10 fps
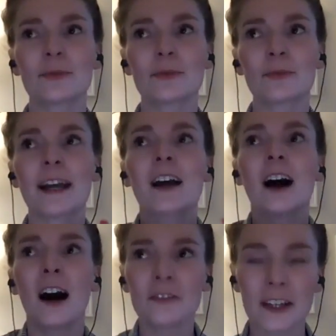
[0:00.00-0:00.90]
by
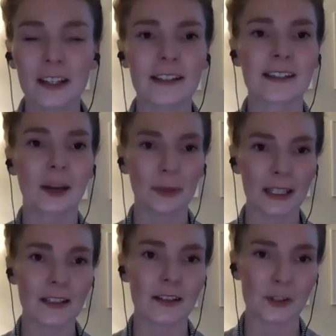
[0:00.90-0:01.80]
confidently stepping
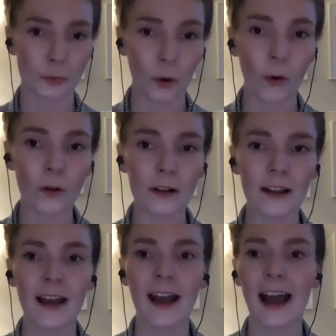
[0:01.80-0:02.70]
into this role,
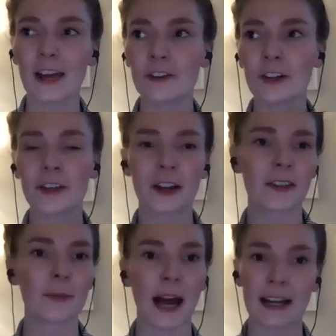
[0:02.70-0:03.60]
everything on
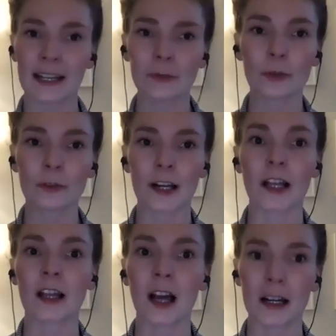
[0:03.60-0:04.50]
the back end will run
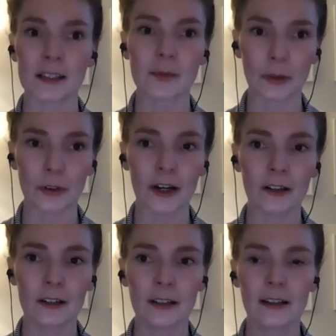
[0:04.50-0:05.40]
a lot smoother.
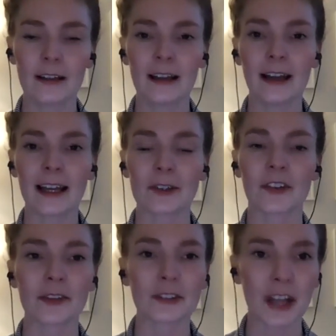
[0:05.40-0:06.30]
It'll
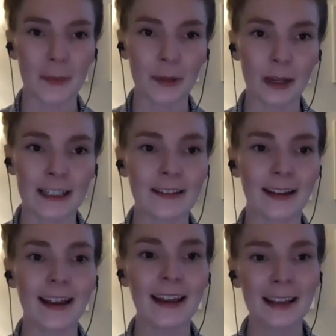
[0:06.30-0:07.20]
save you time and money,
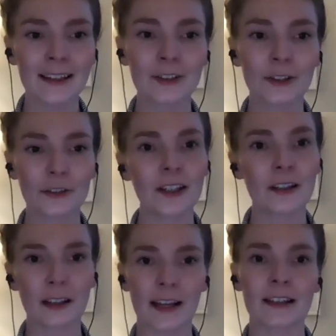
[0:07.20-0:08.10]
and you'll
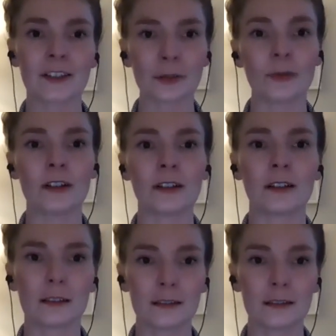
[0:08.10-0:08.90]
feel like you will